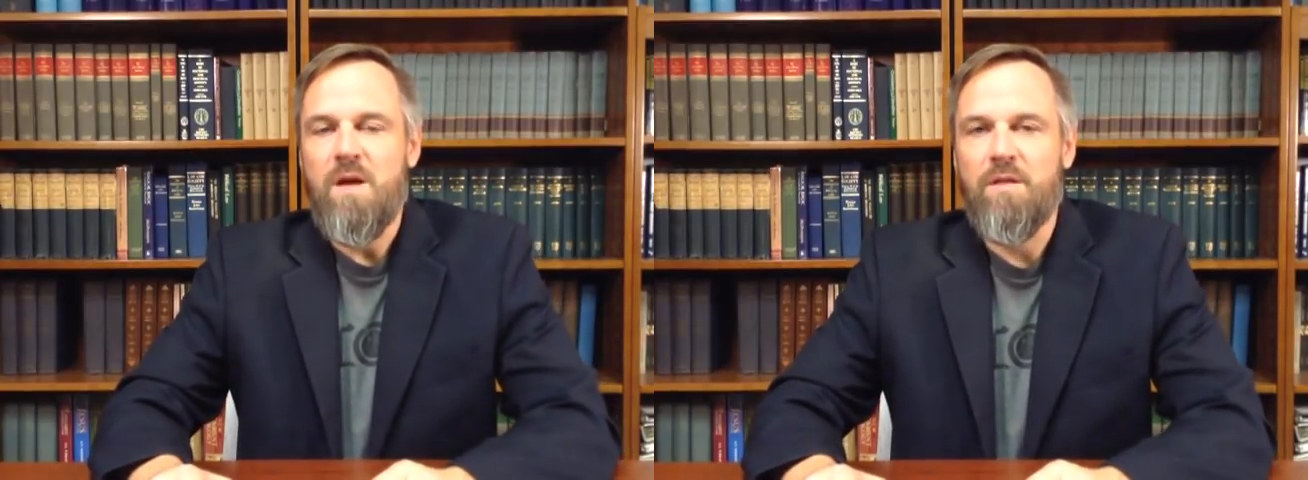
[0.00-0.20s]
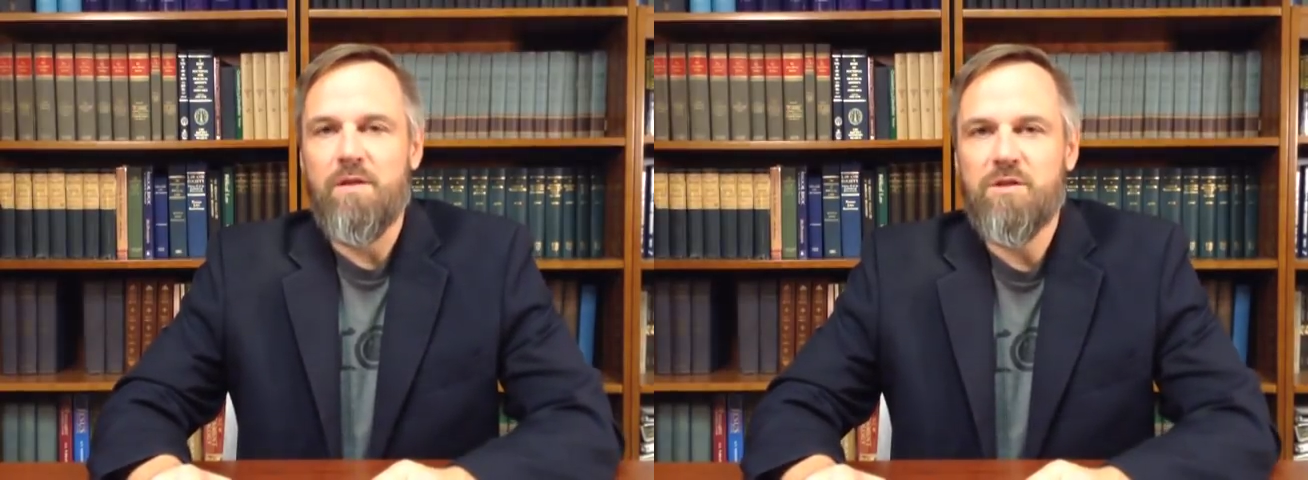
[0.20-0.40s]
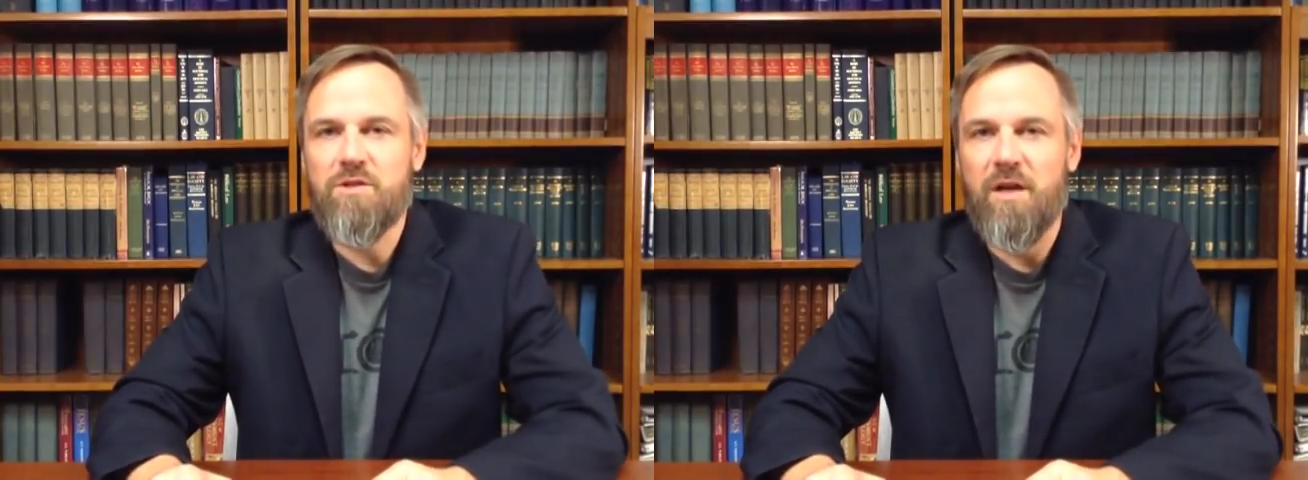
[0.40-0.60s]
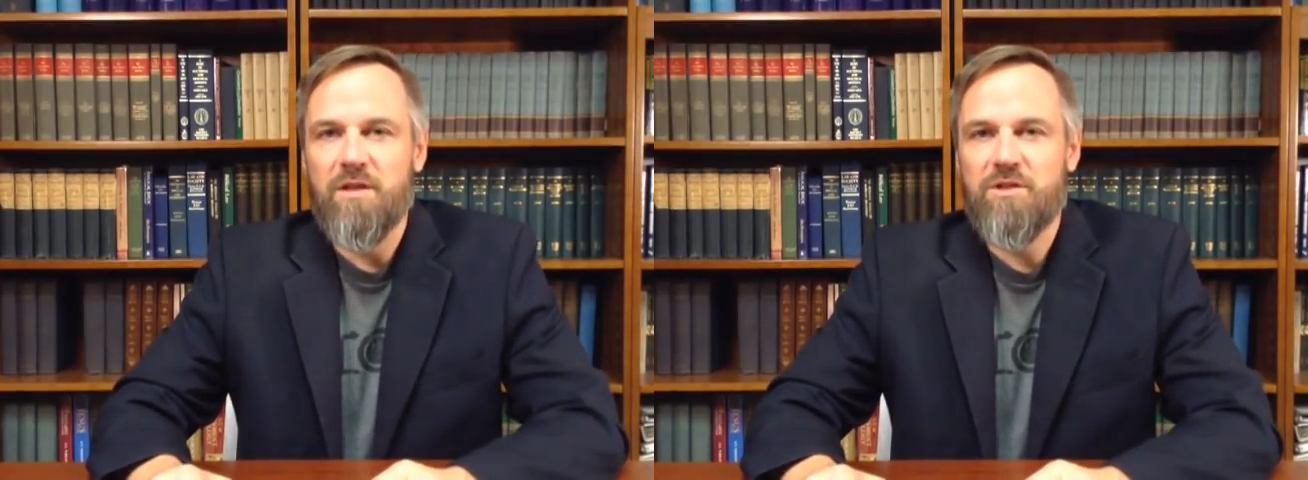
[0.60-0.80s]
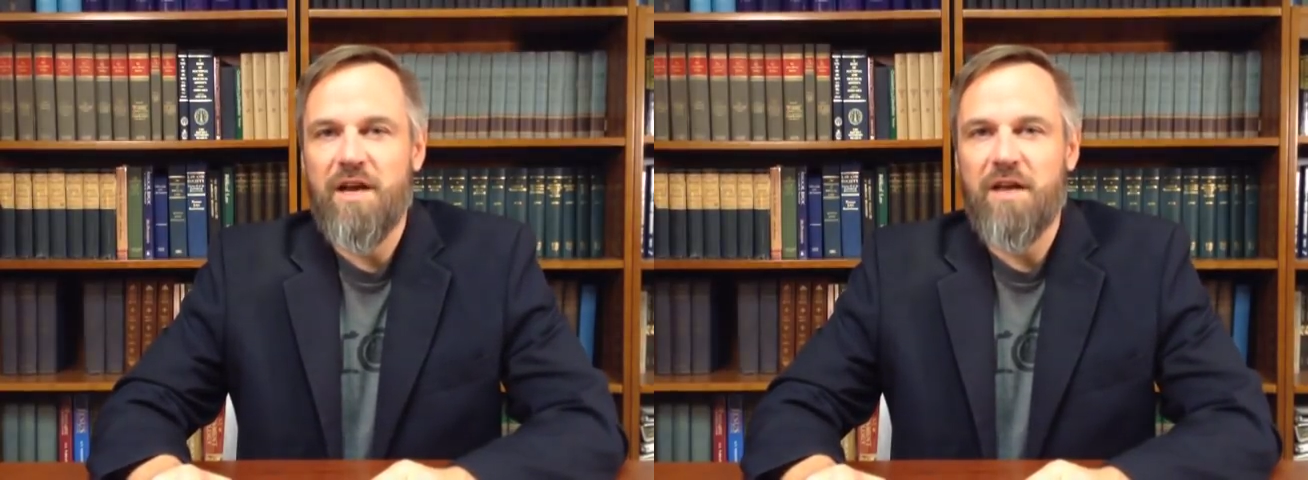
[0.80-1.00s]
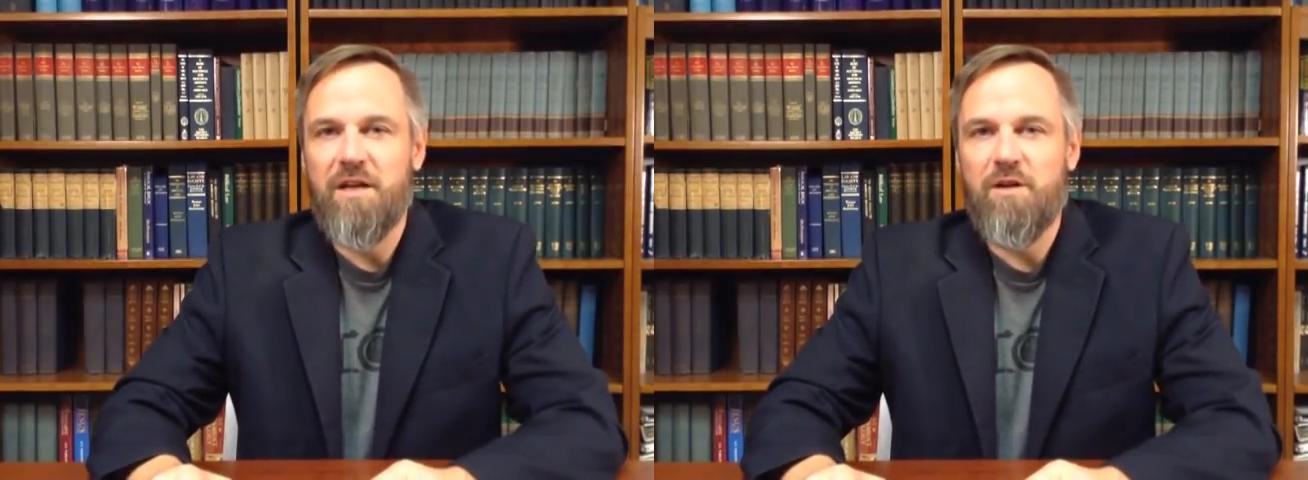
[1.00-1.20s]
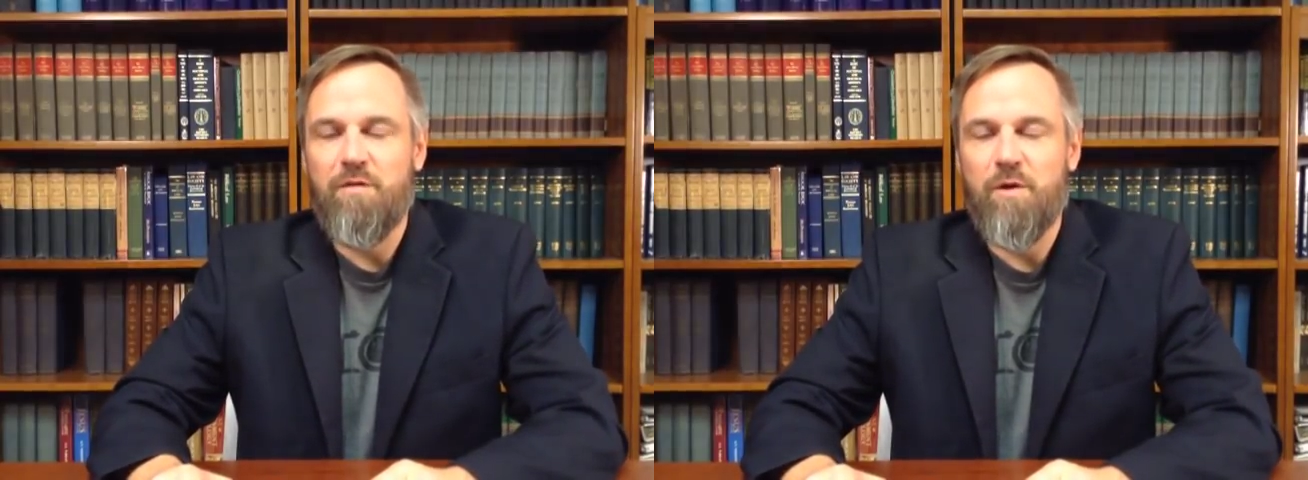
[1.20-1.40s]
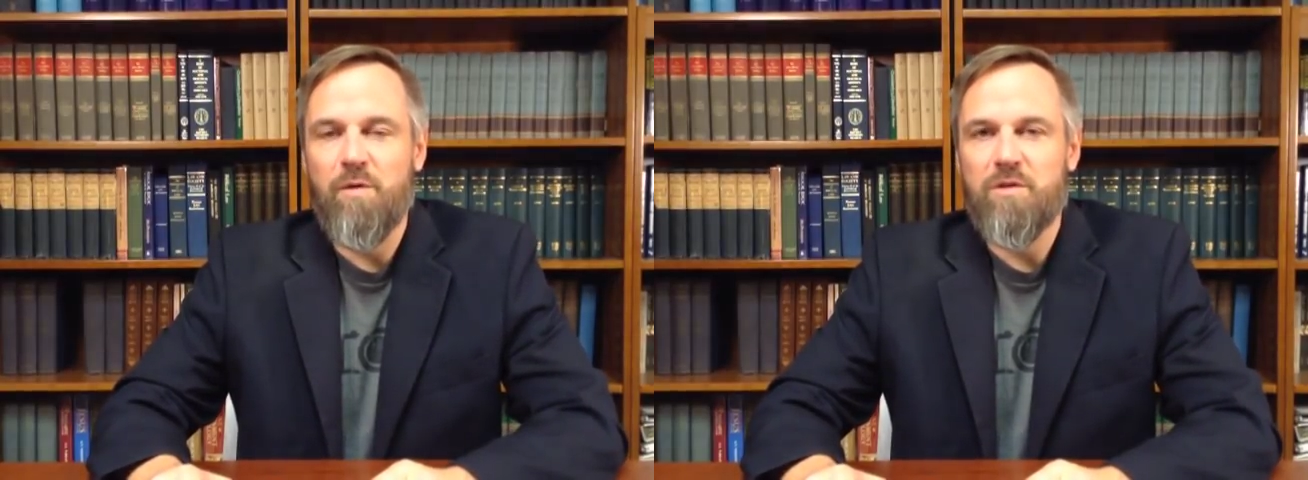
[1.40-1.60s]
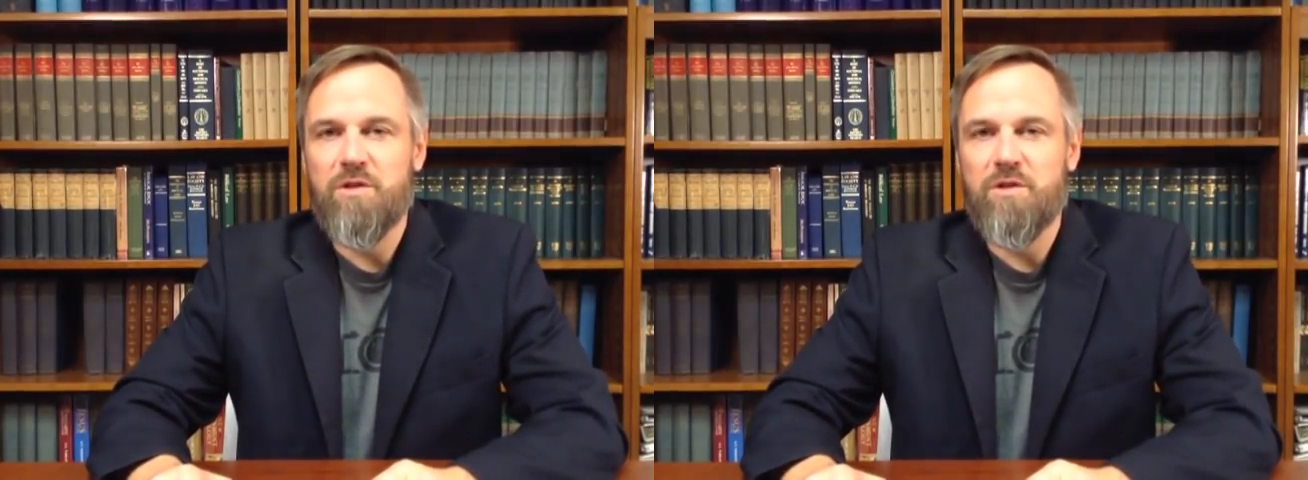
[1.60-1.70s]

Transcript: This second interview in the